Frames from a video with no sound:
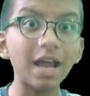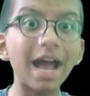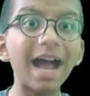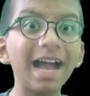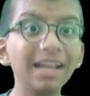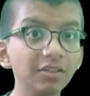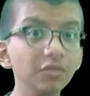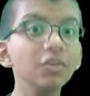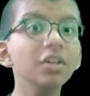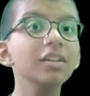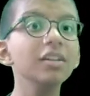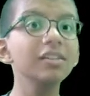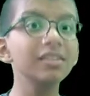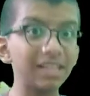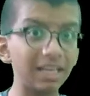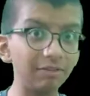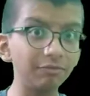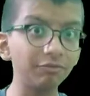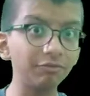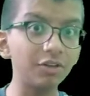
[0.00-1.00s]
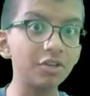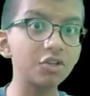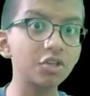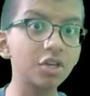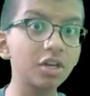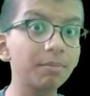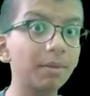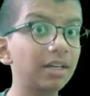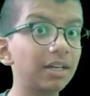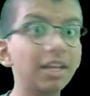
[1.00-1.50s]
Either it is the same
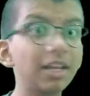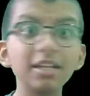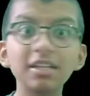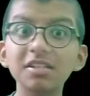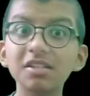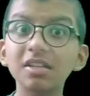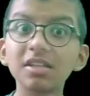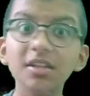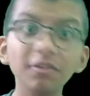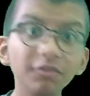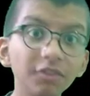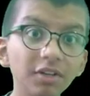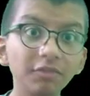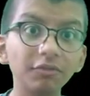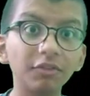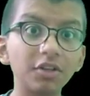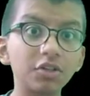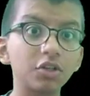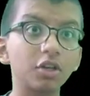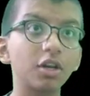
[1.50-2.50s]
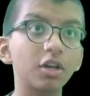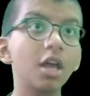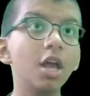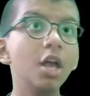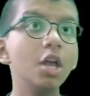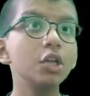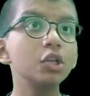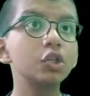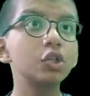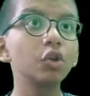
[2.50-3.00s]
function, but it is a different function.
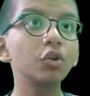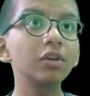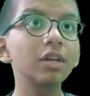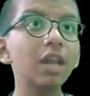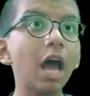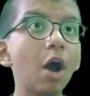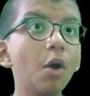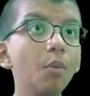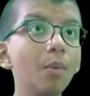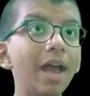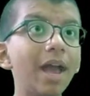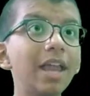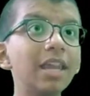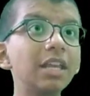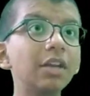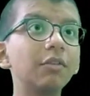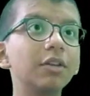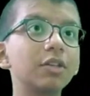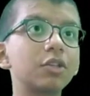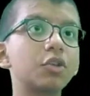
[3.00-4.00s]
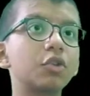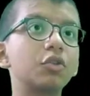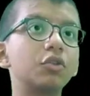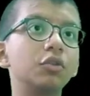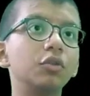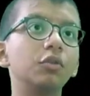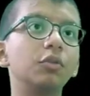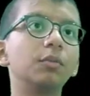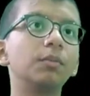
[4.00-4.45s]
So now n equals to 2.